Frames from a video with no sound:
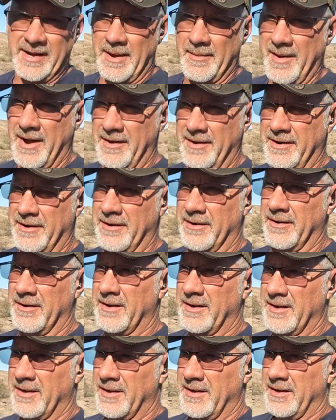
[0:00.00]
I'm out here
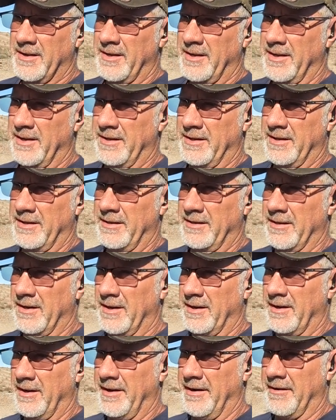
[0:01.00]
in the
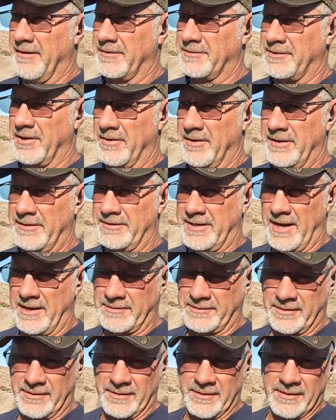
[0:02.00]
Arizona
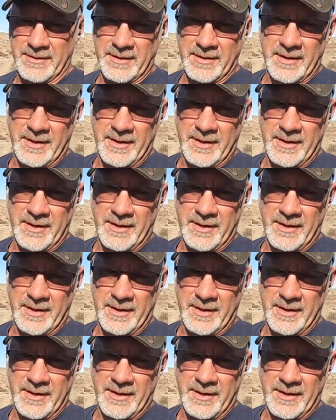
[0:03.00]
desert,